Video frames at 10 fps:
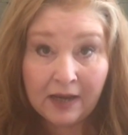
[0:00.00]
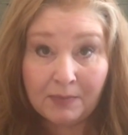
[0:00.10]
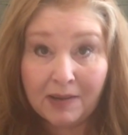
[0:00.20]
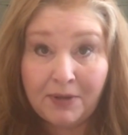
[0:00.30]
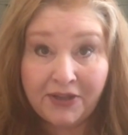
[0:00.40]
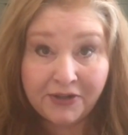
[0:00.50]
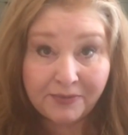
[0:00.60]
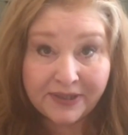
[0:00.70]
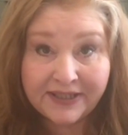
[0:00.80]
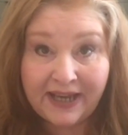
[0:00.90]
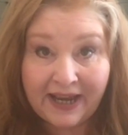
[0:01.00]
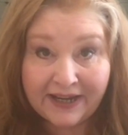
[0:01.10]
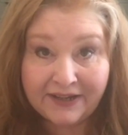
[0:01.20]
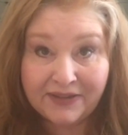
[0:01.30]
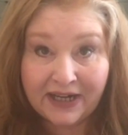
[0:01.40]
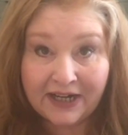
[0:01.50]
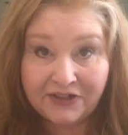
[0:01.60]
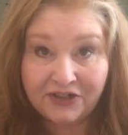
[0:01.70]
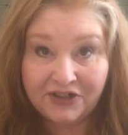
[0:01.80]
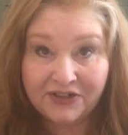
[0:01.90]
My mother would say that I
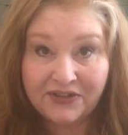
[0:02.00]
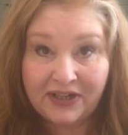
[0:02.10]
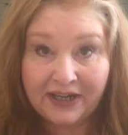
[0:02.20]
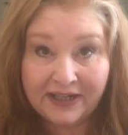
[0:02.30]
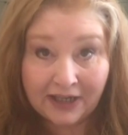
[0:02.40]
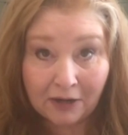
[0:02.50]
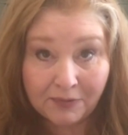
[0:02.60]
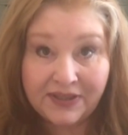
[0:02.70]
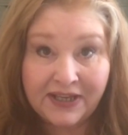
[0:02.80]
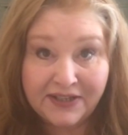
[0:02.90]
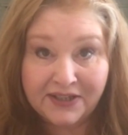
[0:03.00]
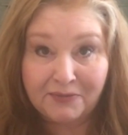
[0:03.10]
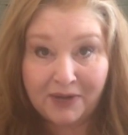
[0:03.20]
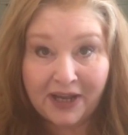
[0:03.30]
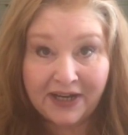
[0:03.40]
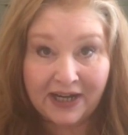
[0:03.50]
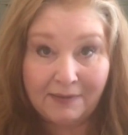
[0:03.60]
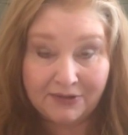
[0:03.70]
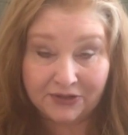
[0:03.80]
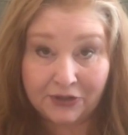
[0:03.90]
should just get on with things and run it.
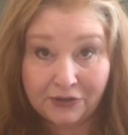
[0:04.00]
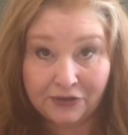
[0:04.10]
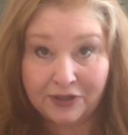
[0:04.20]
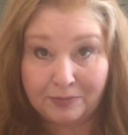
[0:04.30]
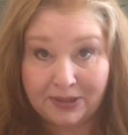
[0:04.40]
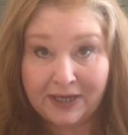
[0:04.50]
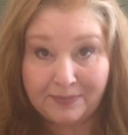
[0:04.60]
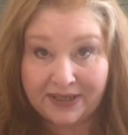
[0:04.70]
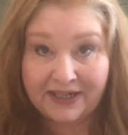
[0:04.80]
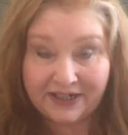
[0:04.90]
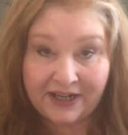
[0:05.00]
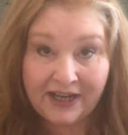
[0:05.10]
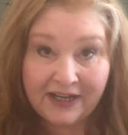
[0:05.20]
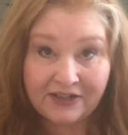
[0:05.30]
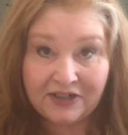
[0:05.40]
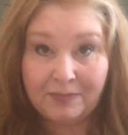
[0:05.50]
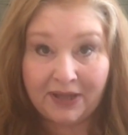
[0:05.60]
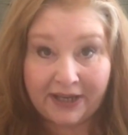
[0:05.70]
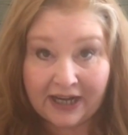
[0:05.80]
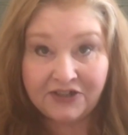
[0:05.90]
I was little in a playpen, and she'd be
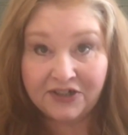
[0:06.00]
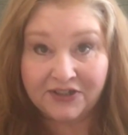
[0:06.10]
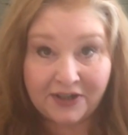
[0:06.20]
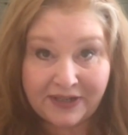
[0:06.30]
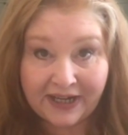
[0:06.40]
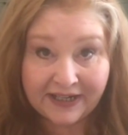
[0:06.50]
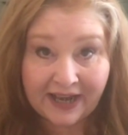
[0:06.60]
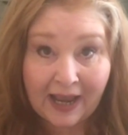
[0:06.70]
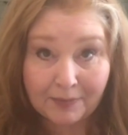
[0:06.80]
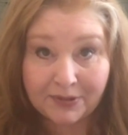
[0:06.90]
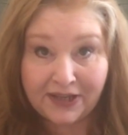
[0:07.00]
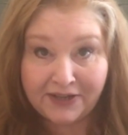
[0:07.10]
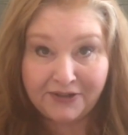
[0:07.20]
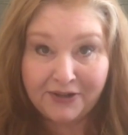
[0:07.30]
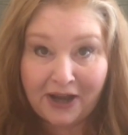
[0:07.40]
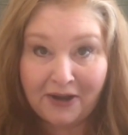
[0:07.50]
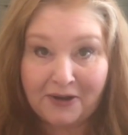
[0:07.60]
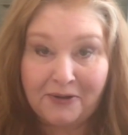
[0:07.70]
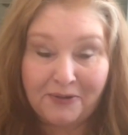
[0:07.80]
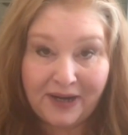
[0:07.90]
like, I should just go take a nap and let you
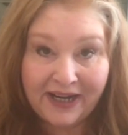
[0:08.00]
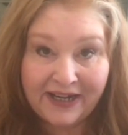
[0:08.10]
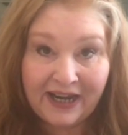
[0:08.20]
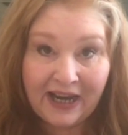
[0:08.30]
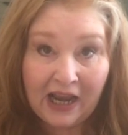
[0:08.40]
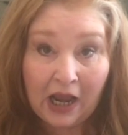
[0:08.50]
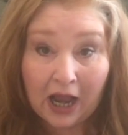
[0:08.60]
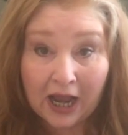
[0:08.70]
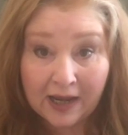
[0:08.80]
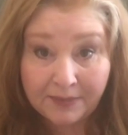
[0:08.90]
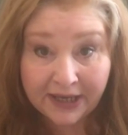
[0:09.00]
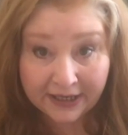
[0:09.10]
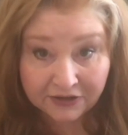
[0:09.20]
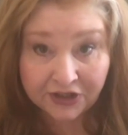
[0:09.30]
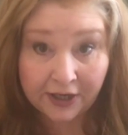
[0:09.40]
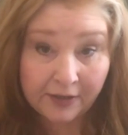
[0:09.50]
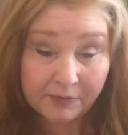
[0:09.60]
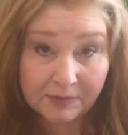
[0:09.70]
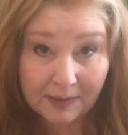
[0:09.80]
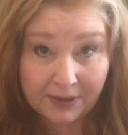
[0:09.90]
go. And I began sharing
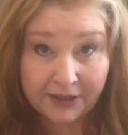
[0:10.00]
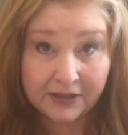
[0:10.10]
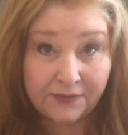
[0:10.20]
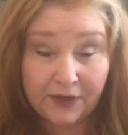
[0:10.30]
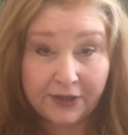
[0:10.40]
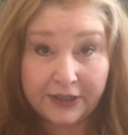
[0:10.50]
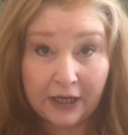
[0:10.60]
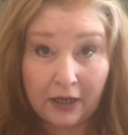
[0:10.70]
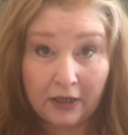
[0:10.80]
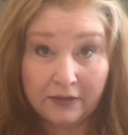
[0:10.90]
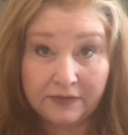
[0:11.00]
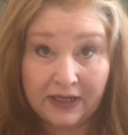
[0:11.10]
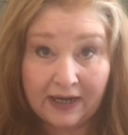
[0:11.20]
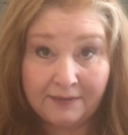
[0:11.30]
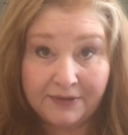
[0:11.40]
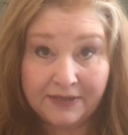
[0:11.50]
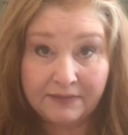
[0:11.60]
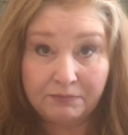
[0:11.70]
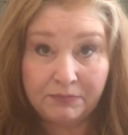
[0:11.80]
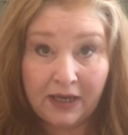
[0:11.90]
with my parents very young that I
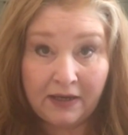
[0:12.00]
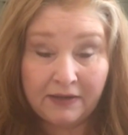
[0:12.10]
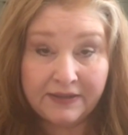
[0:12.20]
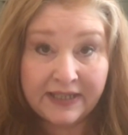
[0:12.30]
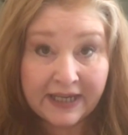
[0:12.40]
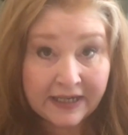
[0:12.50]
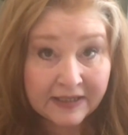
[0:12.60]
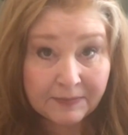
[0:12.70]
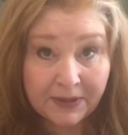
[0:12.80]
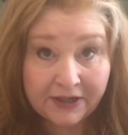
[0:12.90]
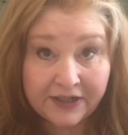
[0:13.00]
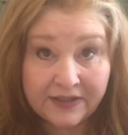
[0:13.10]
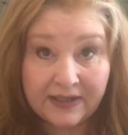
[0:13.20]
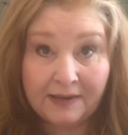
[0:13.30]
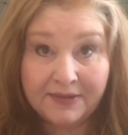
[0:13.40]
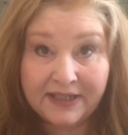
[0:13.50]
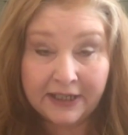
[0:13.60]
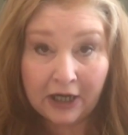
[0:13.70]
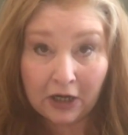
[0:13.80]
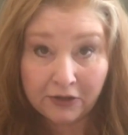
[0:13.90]
was seeing spirits, that I was
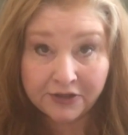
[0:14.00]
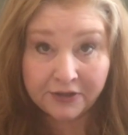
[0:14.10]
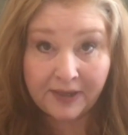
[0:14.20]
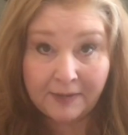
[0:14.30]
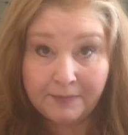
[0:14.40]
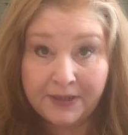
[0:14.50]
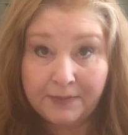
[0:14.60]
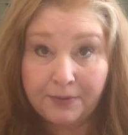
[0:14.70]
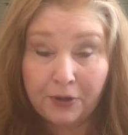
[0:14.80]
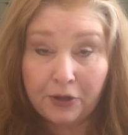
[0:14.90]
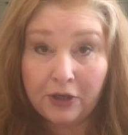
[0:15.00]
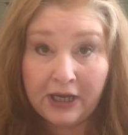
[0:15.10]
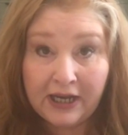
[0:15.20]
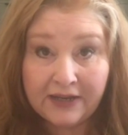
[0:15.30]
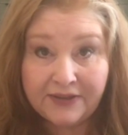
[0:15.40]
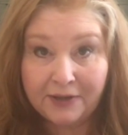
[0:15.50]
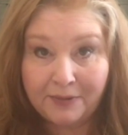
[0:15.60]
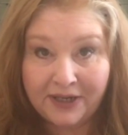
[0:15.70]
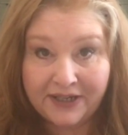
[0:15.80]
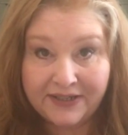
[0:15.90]
seeing colors around people.
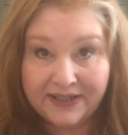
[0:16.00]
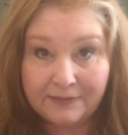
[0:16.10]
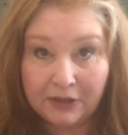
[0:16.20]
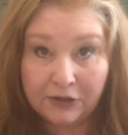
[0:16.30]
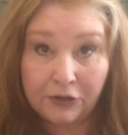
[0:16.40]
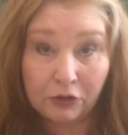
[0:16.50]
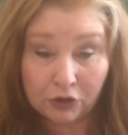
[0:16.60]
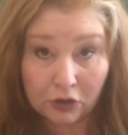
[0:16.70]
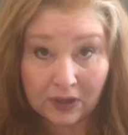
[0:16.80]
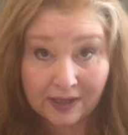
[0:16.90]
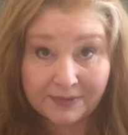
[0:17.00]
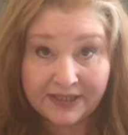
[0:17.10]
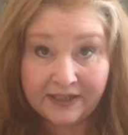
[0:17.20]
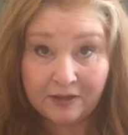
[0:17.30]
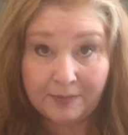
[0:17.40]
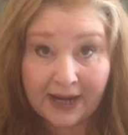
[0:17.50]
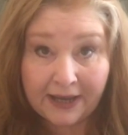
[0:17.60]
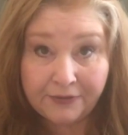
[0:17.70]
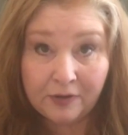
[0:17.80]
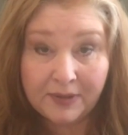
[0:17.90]
There was a little girl I would see in the
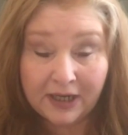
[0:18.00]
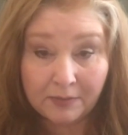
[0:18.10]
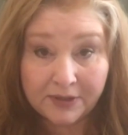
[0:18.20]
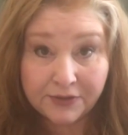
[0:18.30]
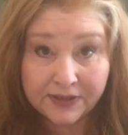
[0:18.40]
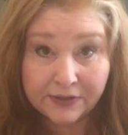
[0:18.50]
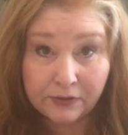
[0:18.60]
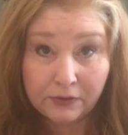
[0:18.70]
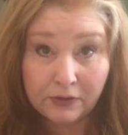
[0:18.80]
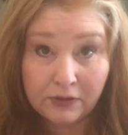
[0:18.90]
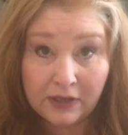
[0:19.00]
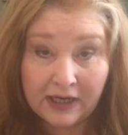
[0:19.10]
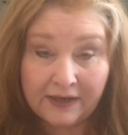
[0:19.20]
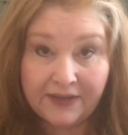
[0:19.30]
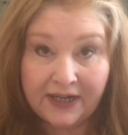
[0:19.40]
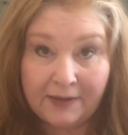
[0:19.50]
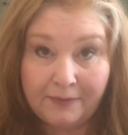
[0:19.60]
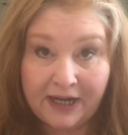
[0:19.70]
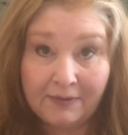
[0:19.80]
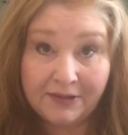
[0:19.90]
bathroom in elementary school that
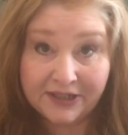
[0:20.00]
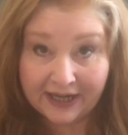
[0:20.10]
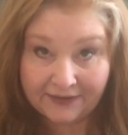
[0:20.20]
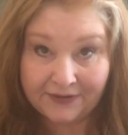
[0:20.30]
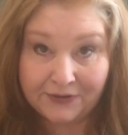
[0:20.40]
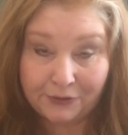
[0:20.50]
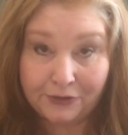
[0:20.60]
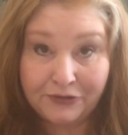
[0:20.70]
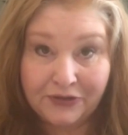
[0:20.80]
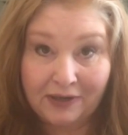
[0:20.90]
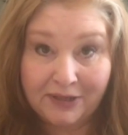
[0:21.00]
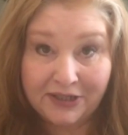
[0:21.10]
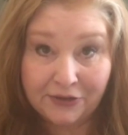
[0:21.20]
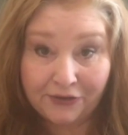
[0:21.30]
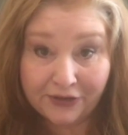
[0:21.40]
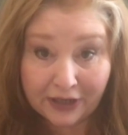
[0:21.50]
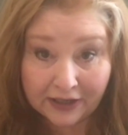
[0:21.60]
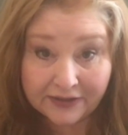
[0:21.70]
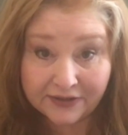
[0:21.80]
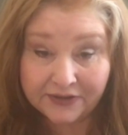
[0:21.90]
I went to Catholic school. So I went and told the
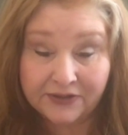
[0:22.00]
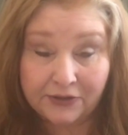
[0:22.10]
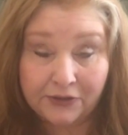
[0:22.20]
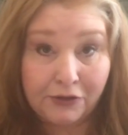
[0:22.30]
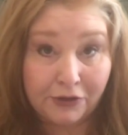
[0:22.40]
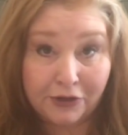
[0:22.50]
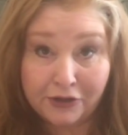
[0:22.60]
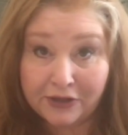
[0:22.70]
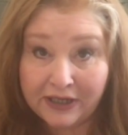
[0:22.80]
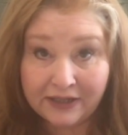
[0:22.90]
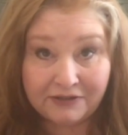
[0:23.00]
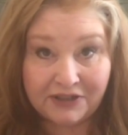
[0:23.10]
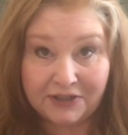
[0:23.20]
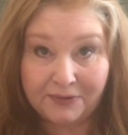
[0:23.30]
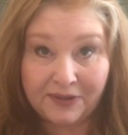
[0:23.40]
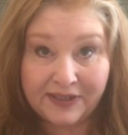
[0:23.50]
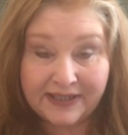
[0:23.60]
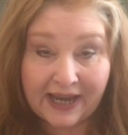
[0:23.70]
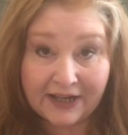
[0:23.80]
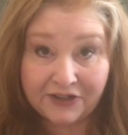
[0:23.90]
nuns, there's this little girl, she's really
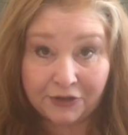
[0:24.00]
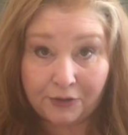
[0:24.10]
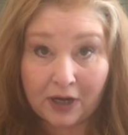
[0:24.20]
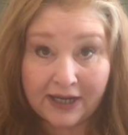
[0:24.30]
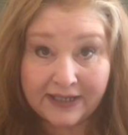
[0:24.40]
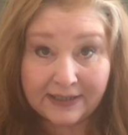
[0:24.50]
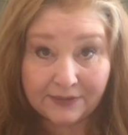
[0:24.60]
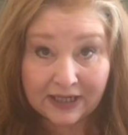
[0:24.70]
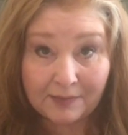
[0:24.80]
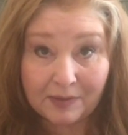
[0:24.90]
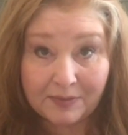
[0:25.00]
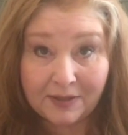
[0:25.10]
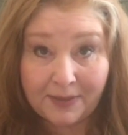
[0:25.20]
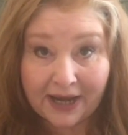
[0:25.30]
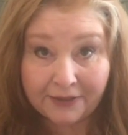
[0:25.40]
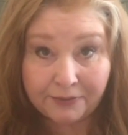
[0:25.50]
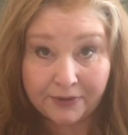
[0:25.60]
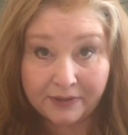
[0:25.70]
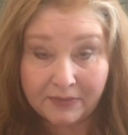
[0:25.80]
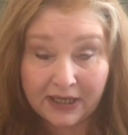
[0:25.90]
sad. She cries every time I'm in the
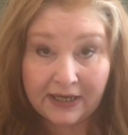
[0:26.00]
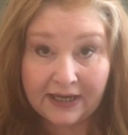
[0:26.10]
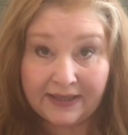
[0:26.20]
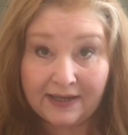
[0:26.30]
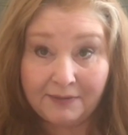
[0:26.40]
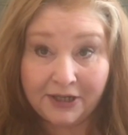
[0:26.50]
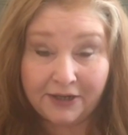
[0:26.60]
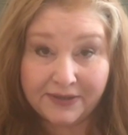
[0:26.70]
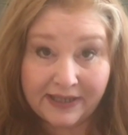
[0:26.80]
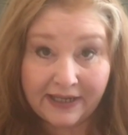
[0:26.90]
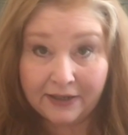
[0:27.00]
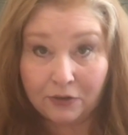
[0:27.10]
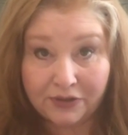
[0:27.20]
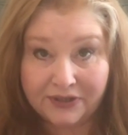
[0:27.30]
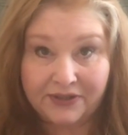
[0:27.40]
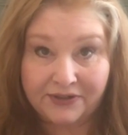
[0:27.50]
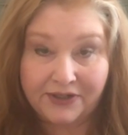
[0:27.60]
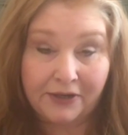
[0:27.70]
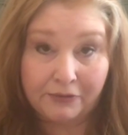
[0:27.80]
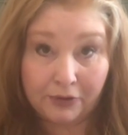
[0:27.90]
bathroom. And they would go see, and of course
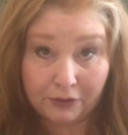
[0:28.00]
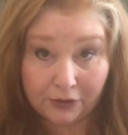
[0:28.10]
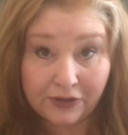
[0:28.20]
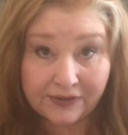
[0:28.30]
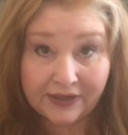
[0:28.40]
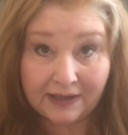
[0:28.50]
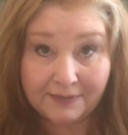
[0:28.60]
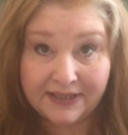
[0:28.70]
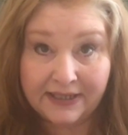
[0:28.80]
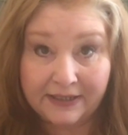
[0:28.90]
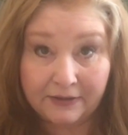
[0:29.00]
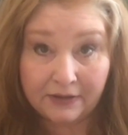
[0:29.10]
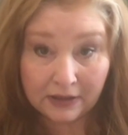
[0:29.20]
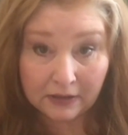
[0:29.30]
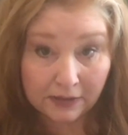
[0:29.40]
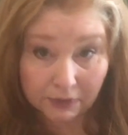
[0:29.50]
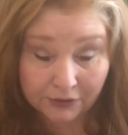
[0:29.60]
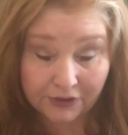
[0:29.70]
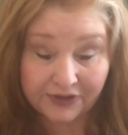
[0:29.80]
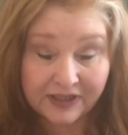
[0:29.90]
there's no little girl in there. I was seeing
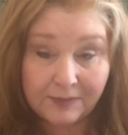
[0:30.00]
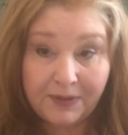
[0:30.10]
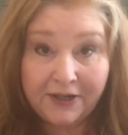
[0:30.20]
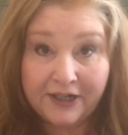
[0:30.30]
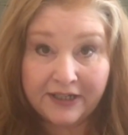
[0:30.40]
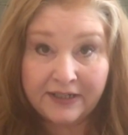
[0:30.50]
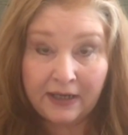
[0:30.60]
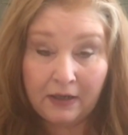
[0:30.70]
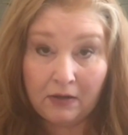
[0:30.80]
little girl in spirit.